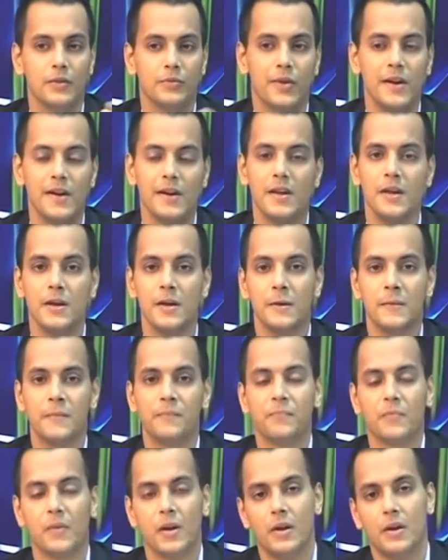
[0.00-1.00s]
to
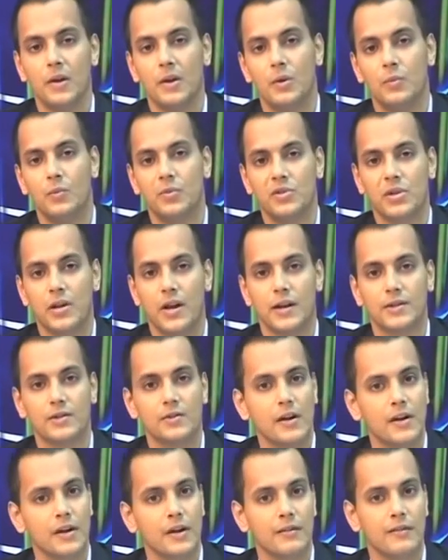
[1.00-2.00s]
kind of move velocity
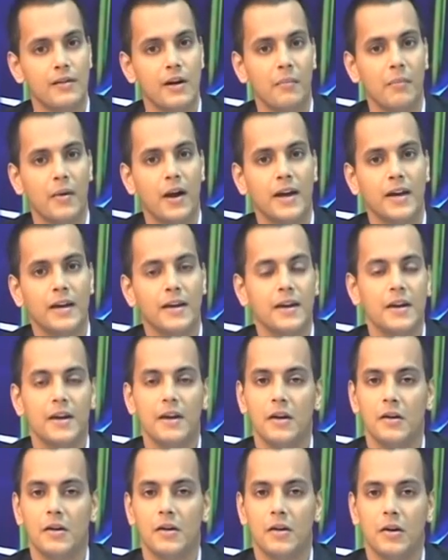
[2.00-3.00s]
triangles just like
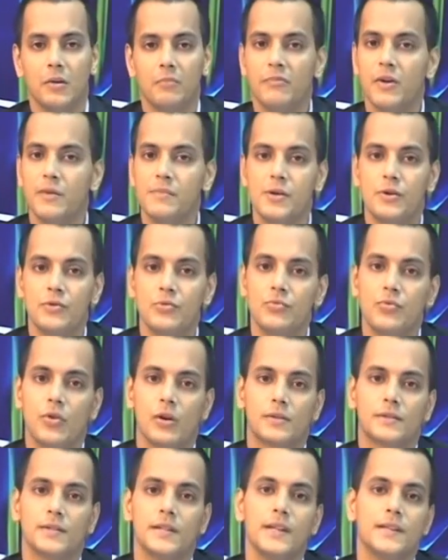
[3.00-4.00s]
that are done it step by
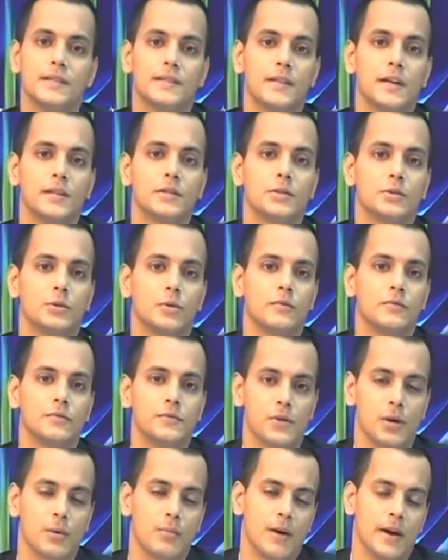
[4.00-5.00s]
step exactly
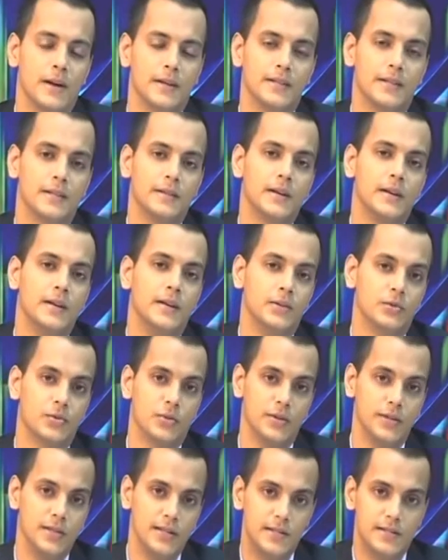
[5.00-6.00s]
the same
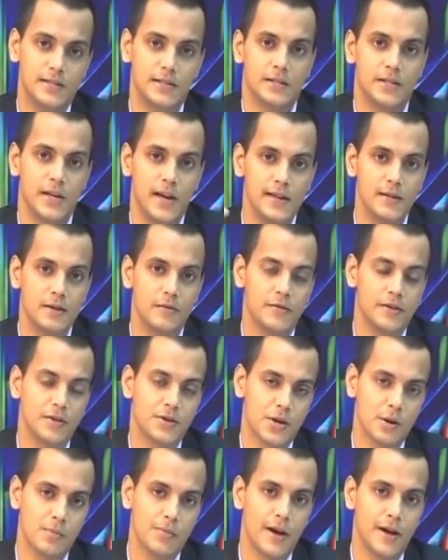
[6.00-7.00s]
compressor
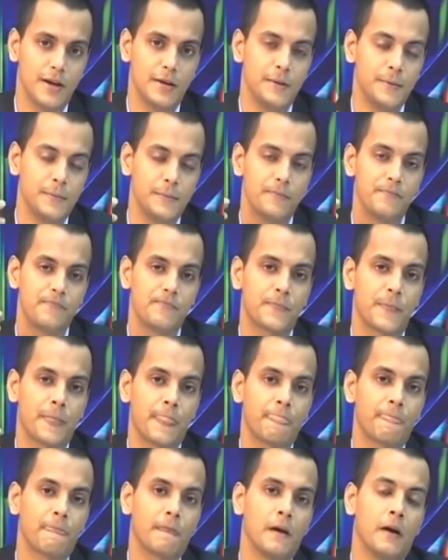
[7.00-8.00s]
but of course
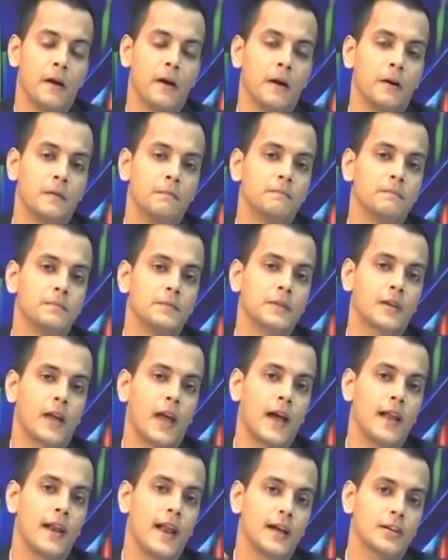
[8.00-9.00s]
differences which you need to
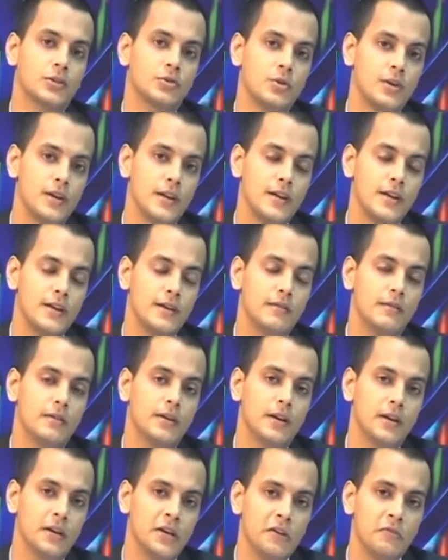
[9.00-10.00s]
understand. Now velocity
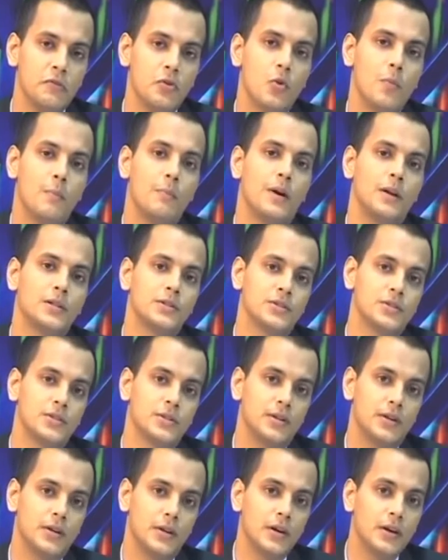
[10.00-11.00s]
triangle analysis
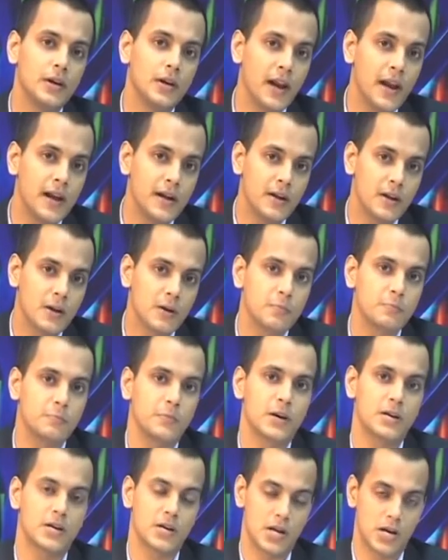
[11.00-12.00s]
and this is
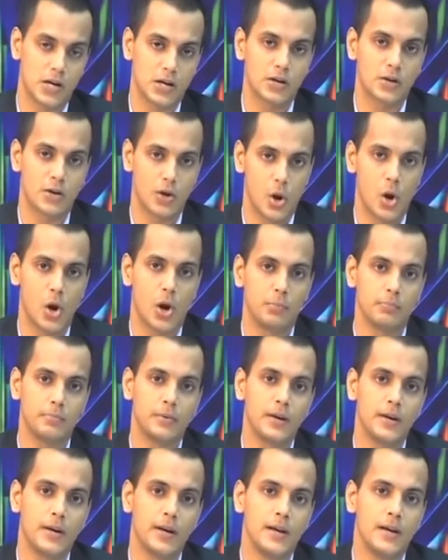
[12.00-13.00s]
elementary
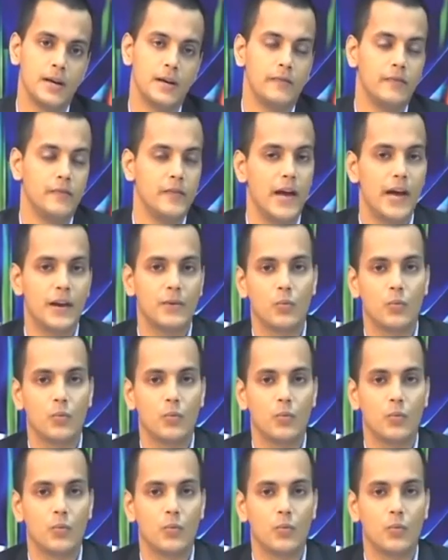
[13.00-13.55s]
uh, just like